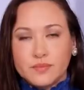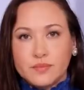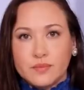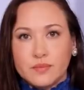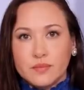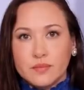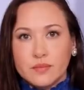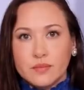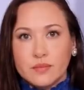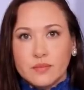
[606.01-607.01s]

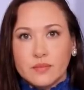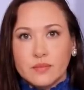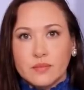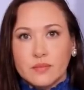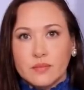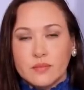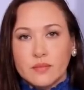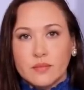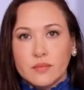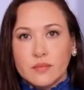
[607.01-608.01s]

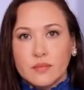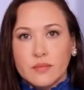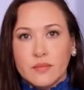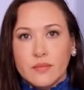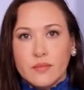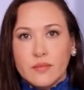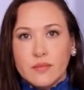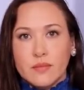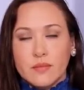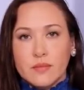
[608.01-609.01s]

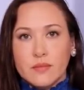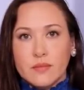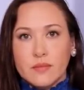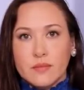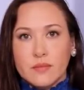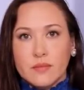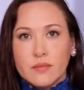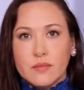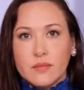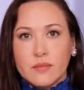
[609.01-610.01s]

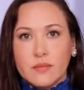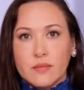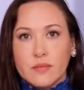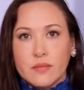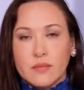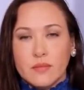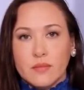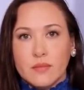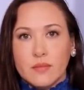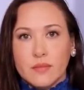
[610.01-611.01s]

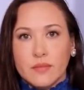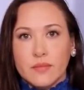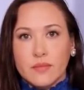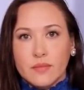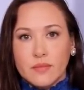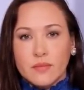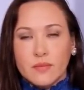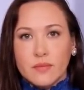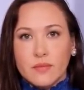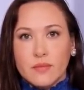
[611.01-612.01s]

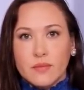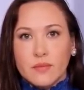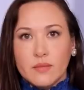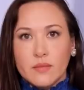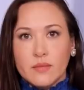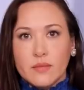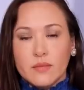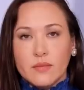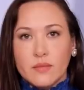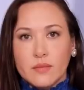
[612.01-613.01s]

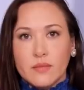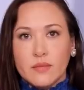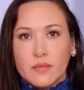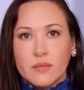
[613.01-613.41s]
(silent)